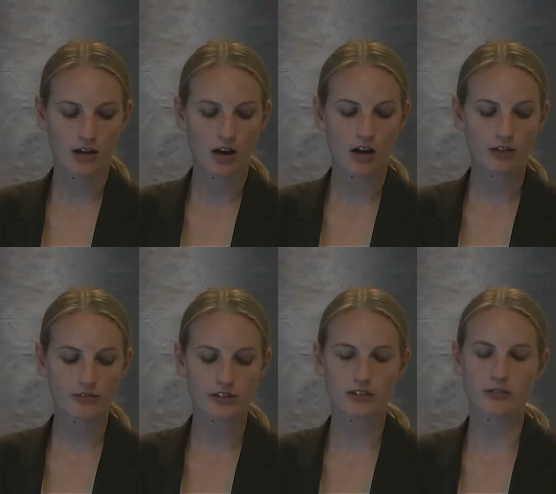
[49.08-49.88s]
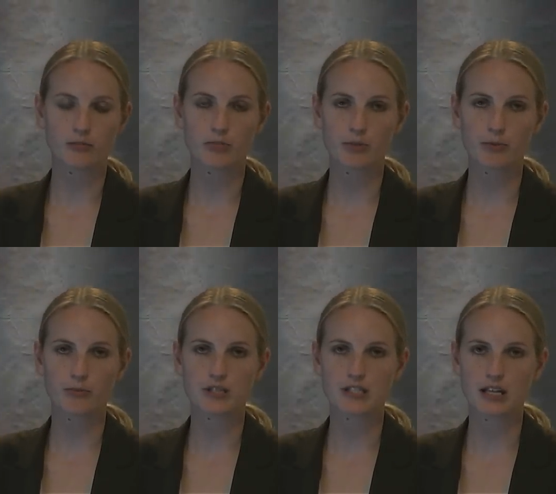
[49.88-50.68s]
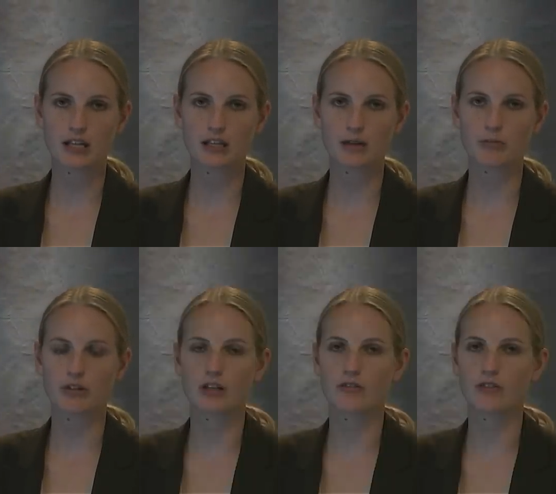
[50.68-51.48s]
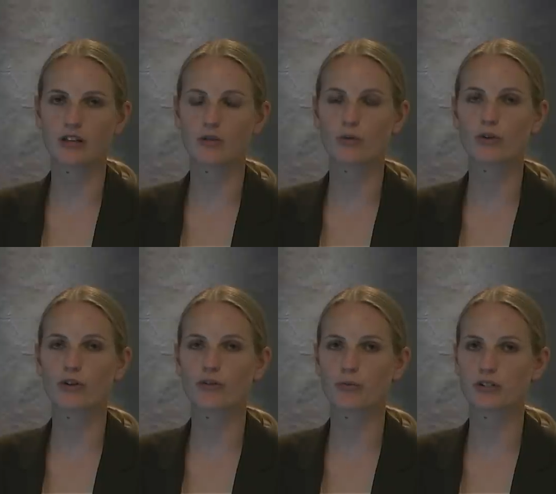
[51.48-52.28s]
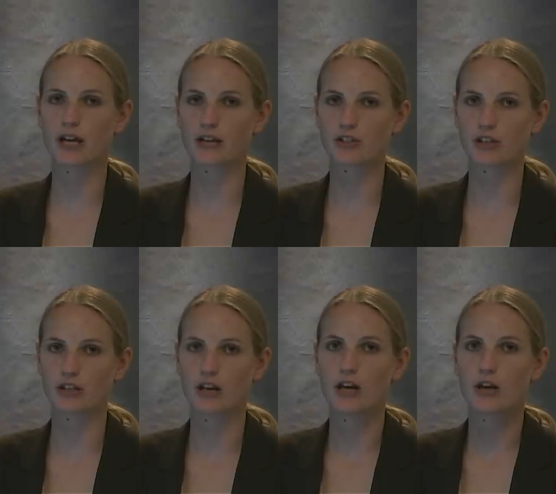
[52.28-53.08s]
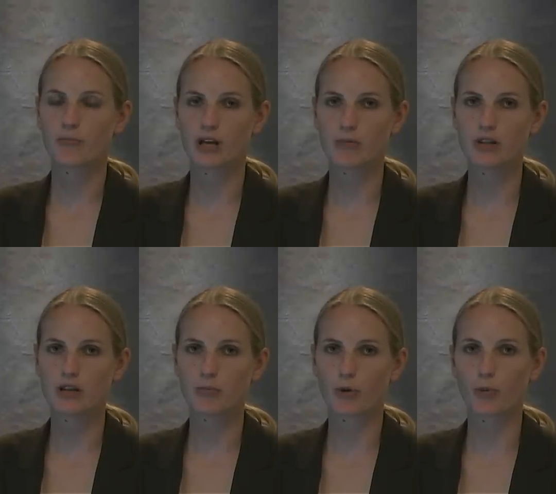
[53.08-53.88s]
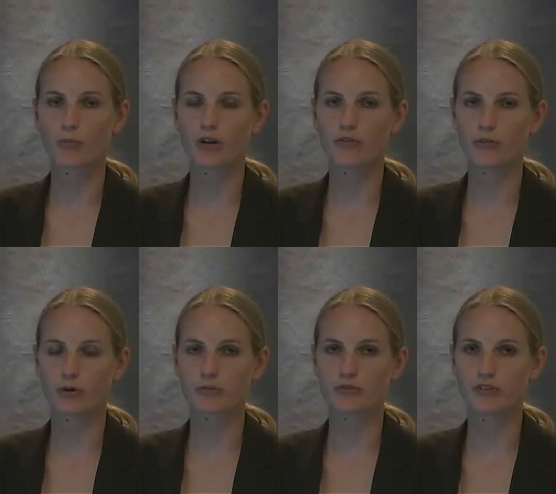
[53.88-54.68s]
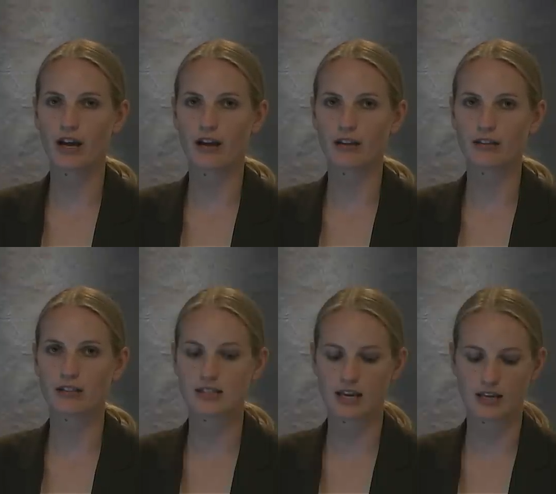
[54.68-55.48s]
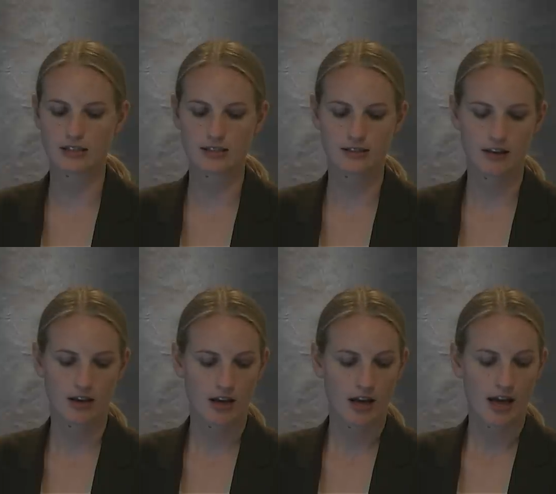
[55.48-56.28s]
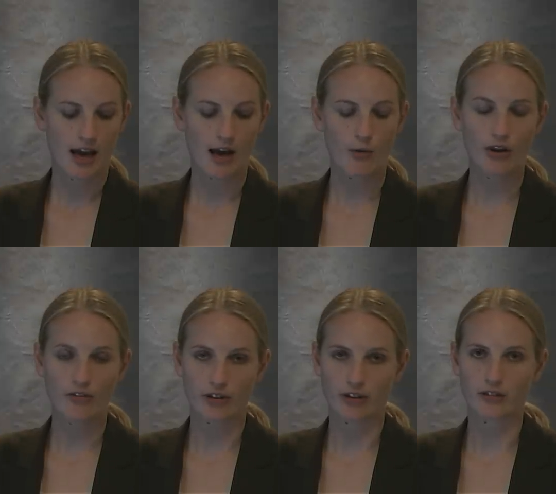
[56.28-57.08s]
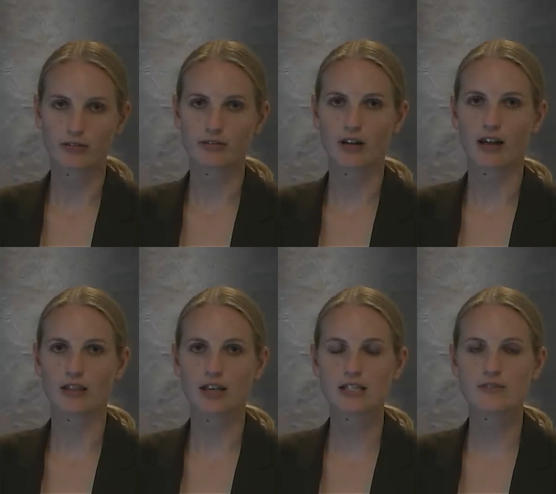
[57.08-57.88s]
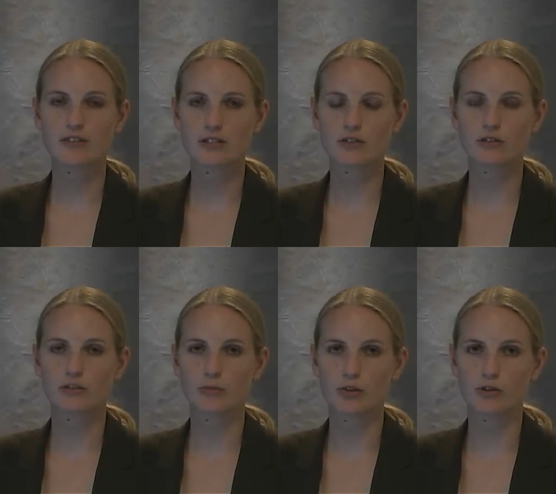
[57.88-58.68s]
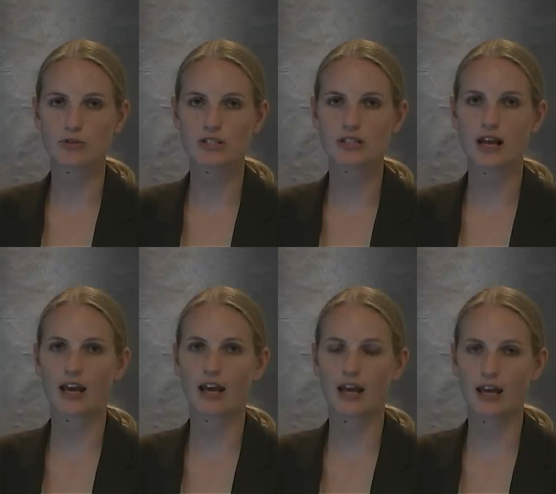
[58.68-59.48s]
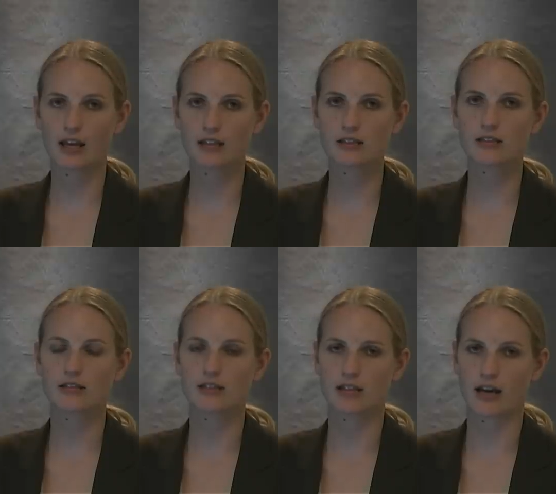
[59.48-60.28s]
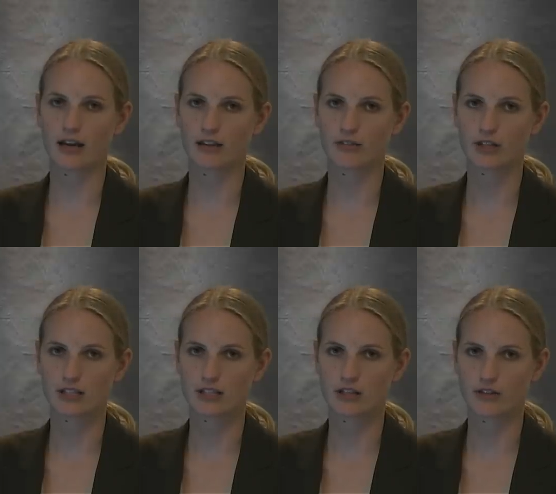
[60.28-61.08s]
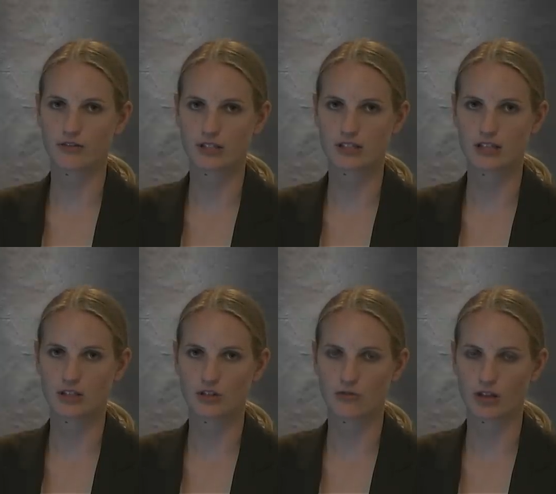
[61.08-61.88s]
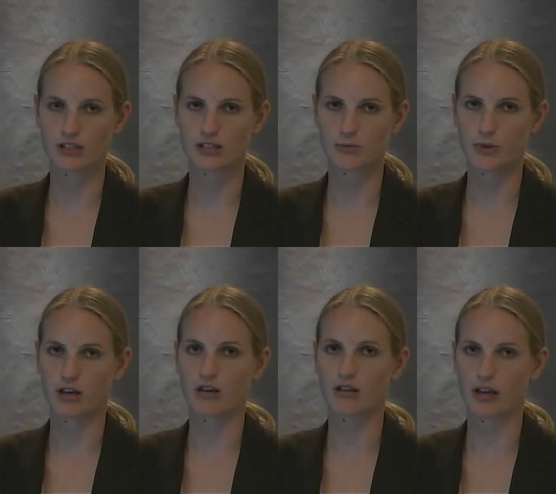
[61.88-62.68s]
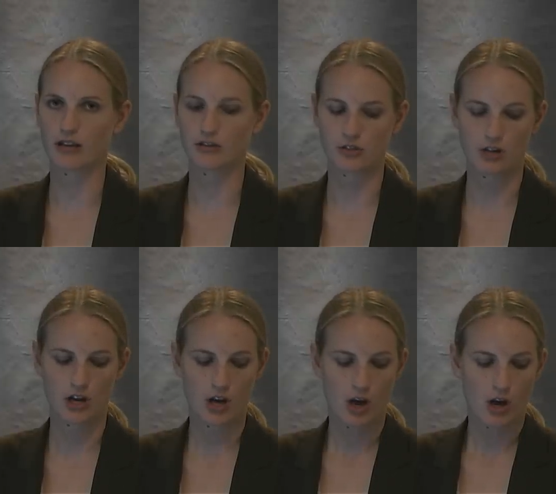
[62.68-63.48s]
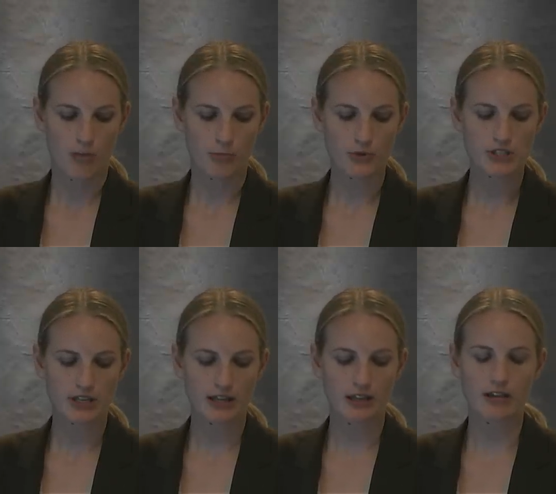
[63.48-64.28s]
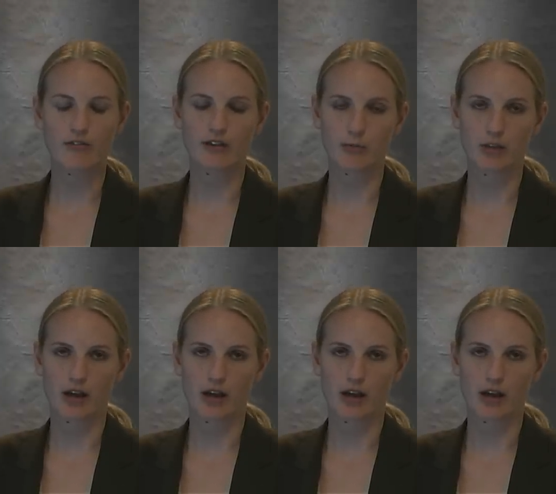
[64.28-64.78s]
Often, people mistakenly believe that an order of protection may be the appropriate form to file in this case. However, unless physical abuse and denial of custody or visitation rights is being alleged, most likely a family